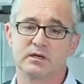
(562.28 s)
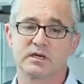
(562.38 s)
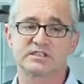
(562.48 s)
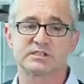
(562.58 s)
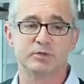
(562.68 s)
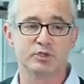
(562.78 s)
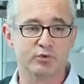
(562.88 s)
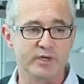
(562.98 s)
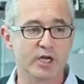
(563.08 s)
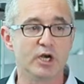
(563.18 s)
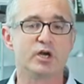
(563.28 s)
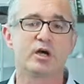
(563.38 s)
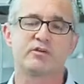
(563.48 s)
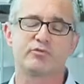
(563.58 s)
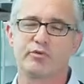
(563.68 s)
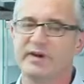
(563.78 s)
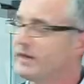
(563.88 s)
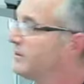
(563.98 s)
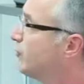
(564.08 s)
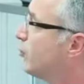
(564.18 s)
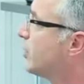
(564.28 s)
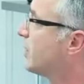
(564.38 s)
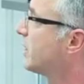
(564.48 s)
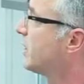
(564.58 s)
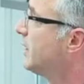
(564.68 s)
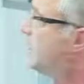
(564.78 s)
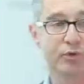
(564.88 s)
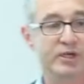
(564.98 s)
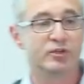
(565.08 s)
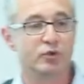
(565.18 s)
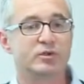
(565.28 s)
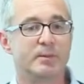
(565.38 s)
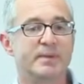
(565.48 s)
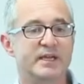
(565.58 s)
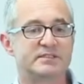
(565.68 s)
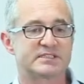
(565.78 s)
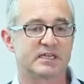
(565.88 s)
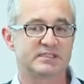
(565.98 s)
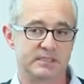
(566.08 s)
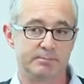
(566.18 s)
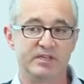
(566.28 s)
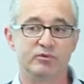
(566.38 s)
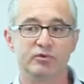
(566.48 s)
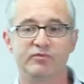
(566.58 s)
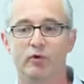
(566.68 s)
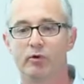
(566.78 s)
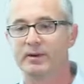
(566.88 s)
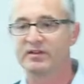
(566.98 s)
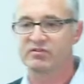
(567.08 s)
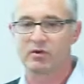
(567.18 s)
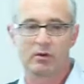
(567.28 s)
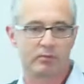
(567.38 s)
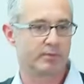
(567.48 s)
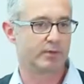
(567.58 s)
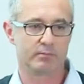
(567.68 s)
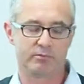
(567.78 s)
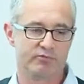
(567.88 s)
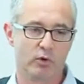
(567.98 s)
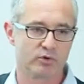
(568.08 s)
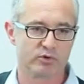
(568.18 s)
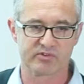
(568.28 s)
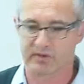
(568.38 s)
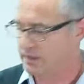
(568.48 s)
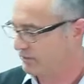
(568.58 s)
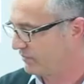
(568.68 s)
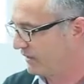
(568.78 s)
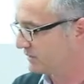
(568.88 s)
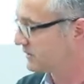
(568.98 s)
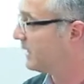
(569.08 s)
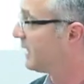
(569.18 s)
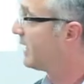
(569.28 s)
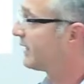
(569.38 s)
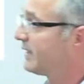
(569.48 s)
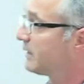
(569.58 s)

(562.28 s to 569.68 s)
customer doing a lot of creative work. You can do the big size, the B2 format, so folders and other things like